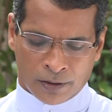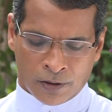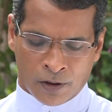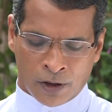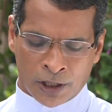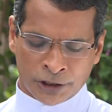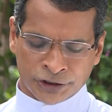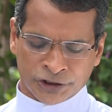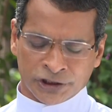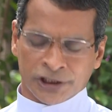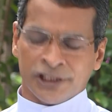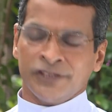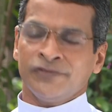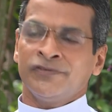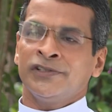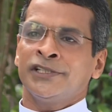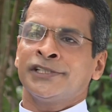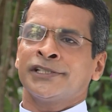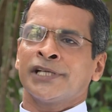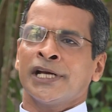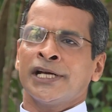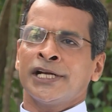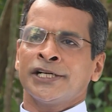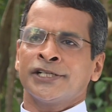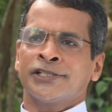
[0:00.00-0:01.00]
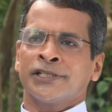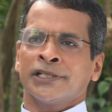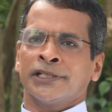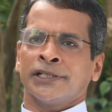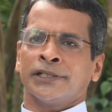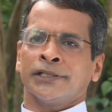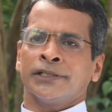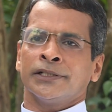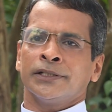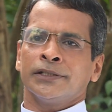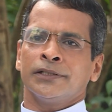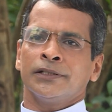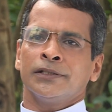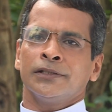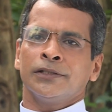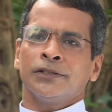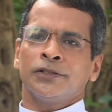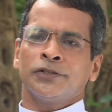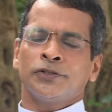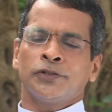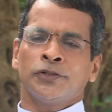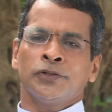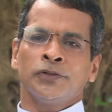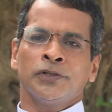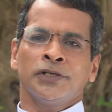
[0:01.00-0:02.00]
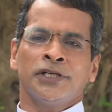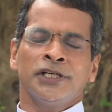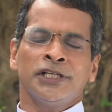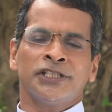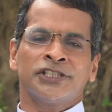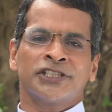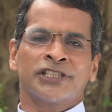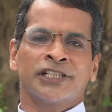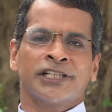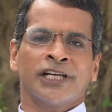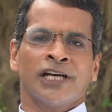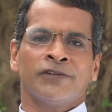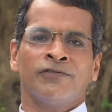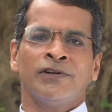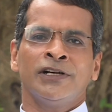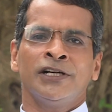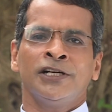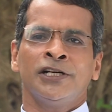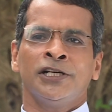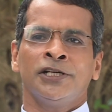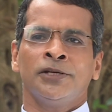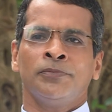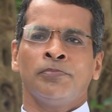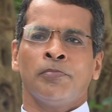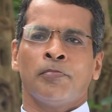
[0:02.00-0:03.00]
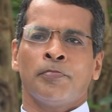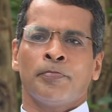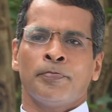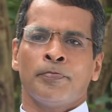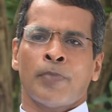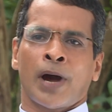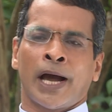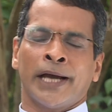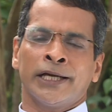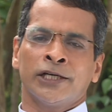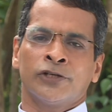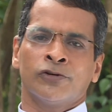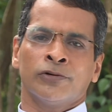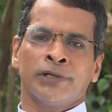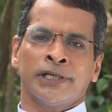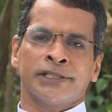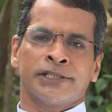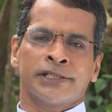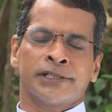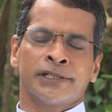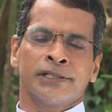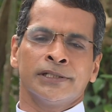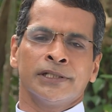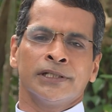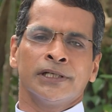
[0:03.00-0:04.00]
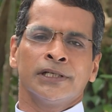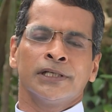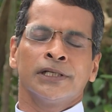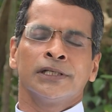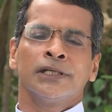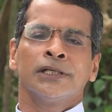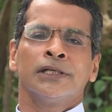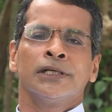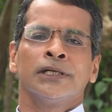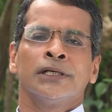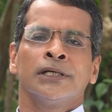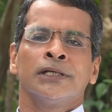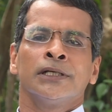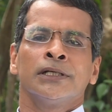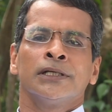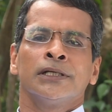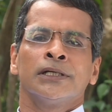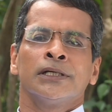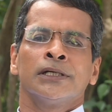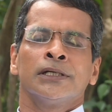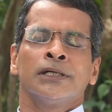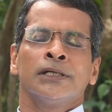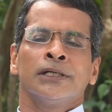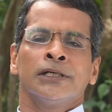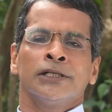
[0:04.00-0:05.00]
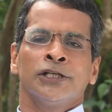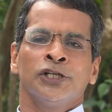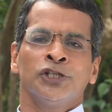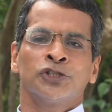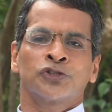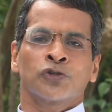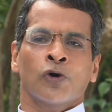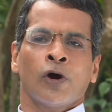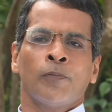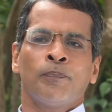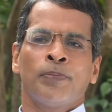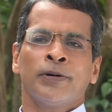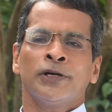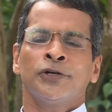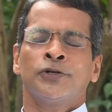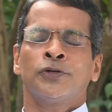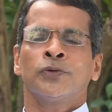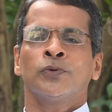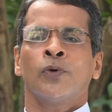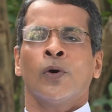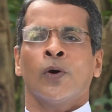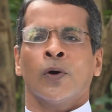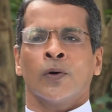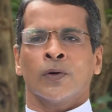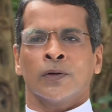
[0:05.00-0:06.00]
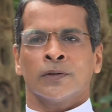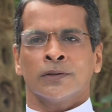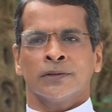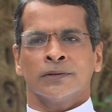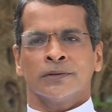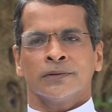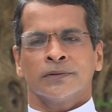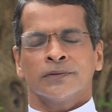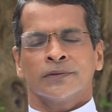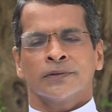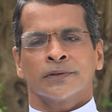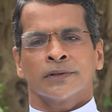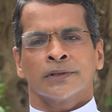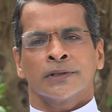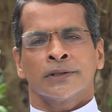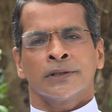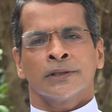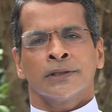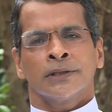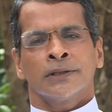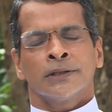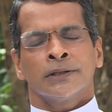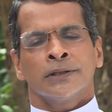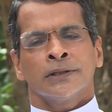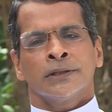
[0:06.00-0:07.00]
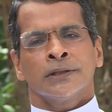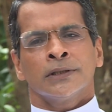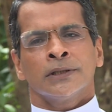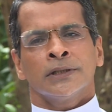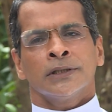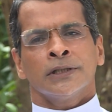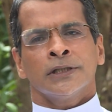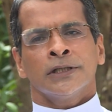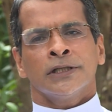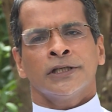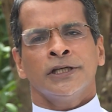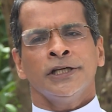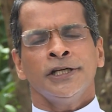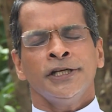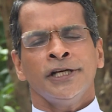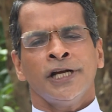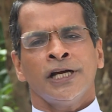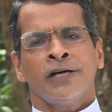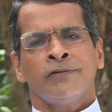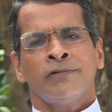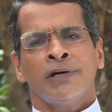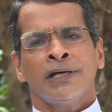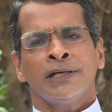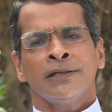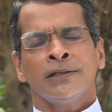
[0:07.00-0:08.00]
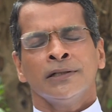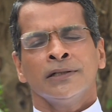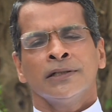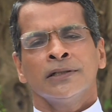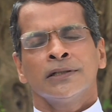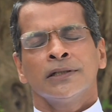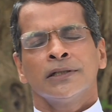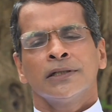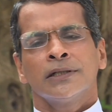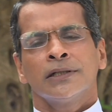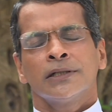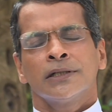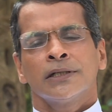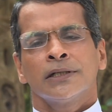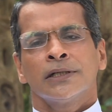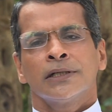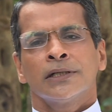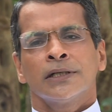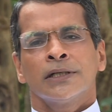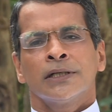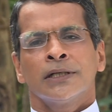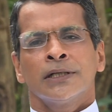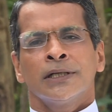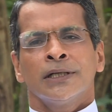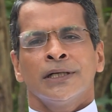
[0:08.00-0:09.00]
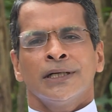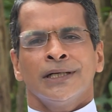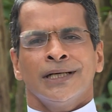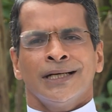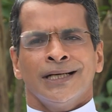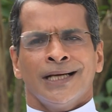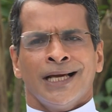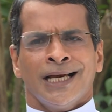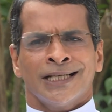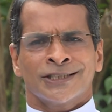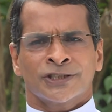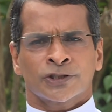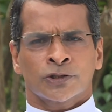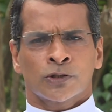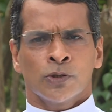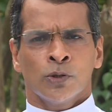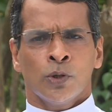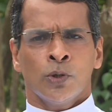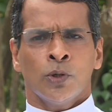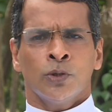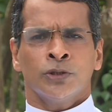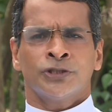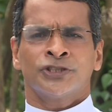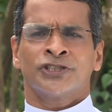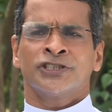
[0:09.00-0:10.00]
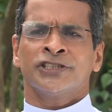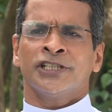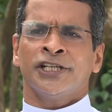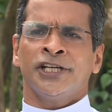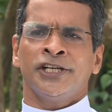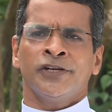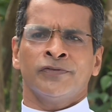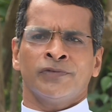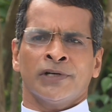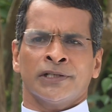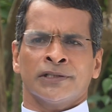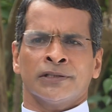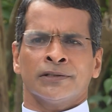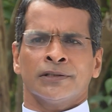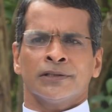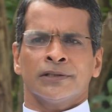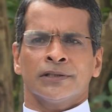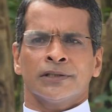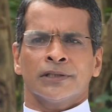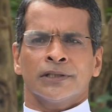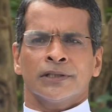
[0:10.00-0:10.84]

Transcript: God's invitation to His heavenly banquet is open to all. He never excludes anyone.